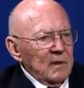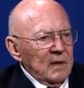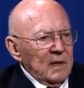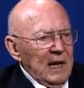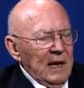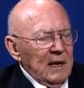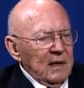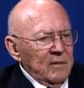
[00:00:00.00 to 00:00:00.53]

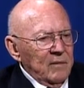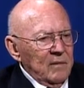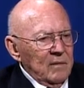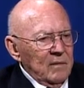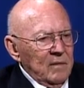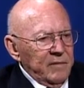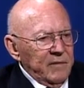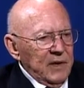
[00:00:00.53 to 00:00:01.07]
that
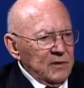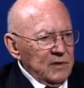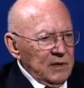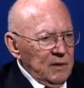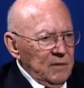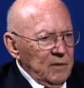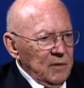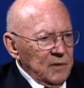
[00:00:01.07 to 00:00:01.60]
eventually
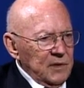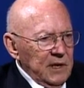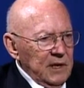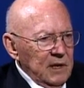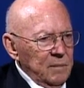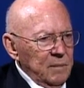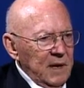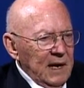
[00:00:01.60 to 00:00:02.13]

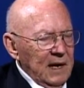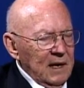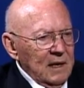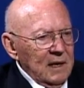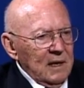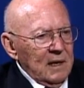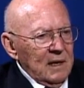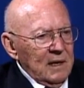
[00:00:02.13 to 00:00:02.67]
rotated back
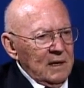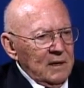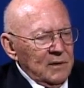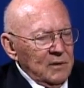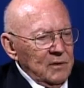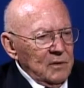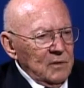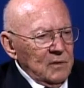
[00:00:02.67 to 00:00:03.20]

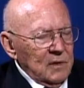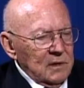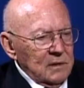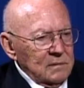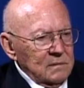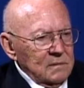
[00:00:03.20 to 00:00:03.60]
to